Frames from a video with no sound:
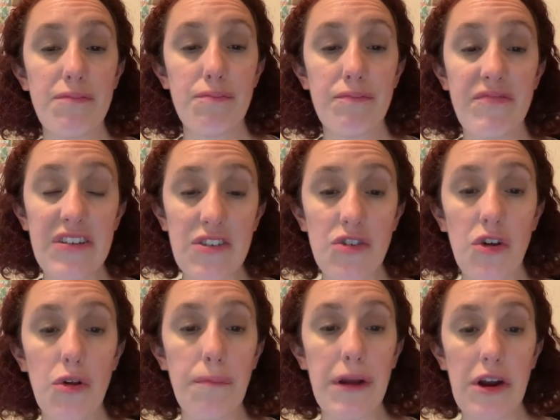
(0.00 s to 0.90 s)

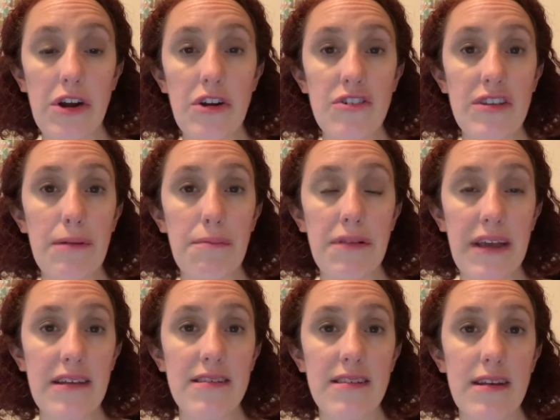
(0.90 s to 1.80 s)
physical barriers in
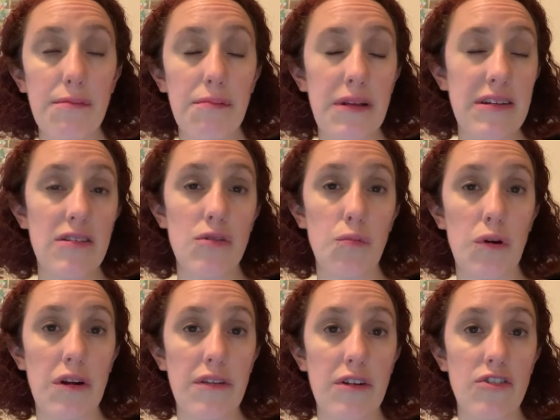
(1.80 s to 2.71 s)
place in places
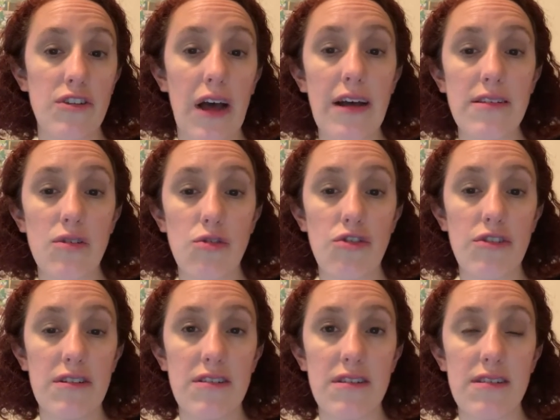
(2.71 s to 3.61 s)
where there's not social
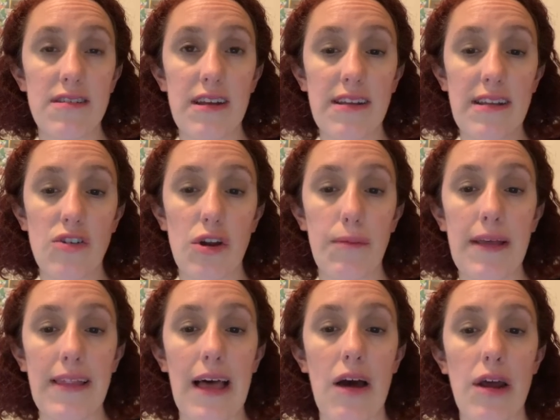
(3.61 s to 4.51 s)
distancing that's going to be
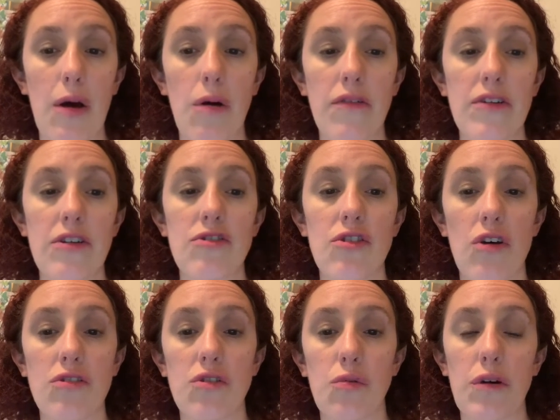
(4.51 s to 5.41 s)
allowed. However, there's
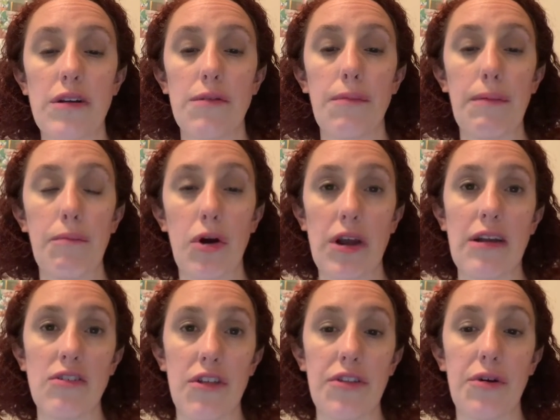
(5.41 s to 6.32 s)
also going to be
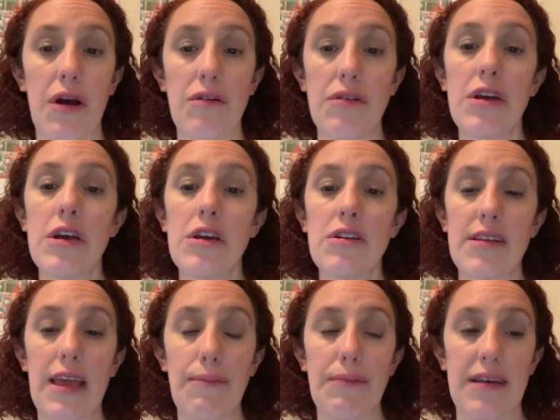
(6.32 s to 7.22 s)
markings on the ground to
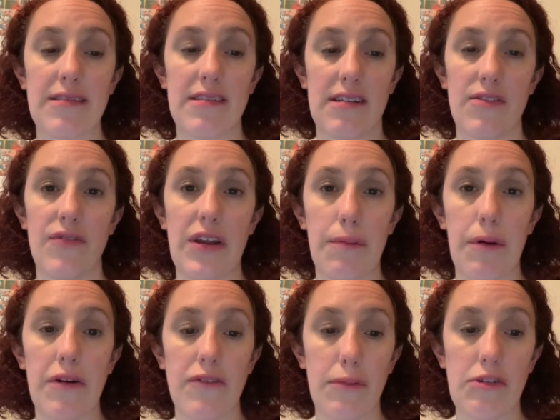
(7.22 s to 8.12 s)
keep guests 6 feet
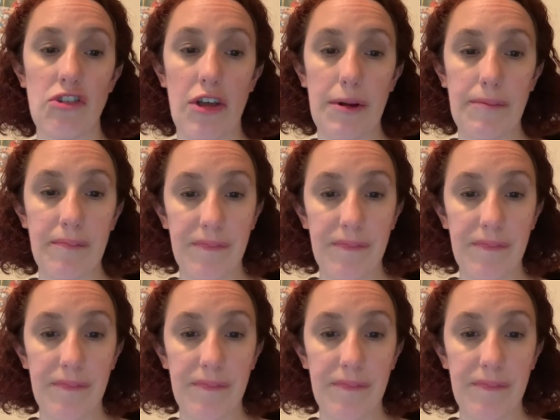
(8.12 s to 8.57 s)
apart from each other.